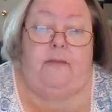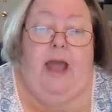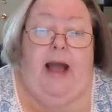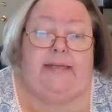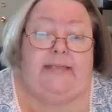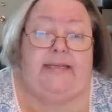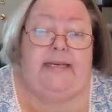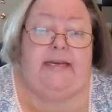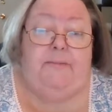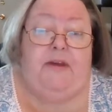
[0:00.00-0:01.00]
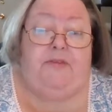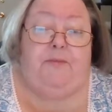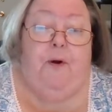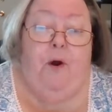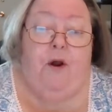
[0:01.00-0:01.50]
I'd see them at
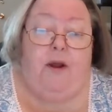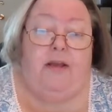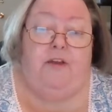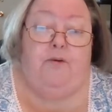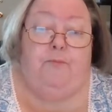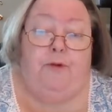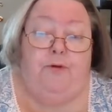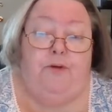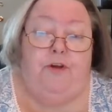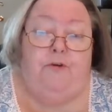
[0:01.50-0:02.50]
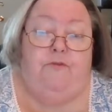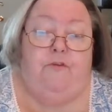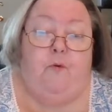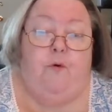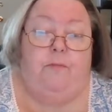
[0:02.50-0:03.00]
the park in their blue
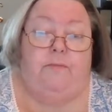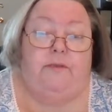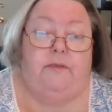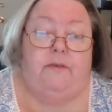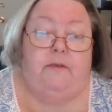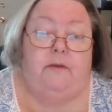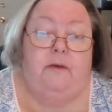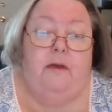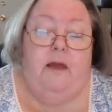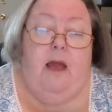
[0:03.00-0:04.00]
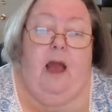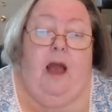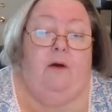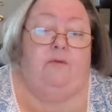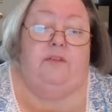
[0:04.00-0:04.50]
uniforms.
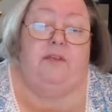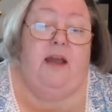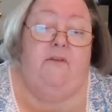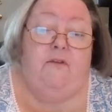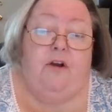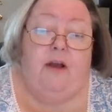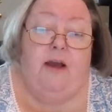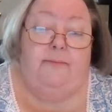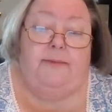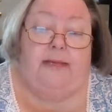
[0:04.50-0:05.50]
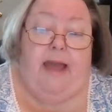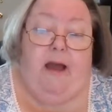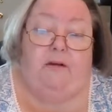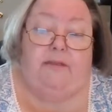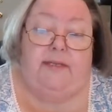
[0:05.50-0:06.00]
I was never a Cub
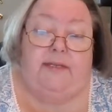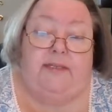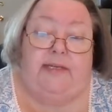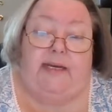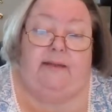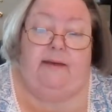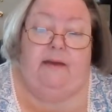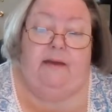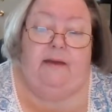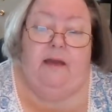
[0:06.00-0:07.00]
Scout, said Stanley.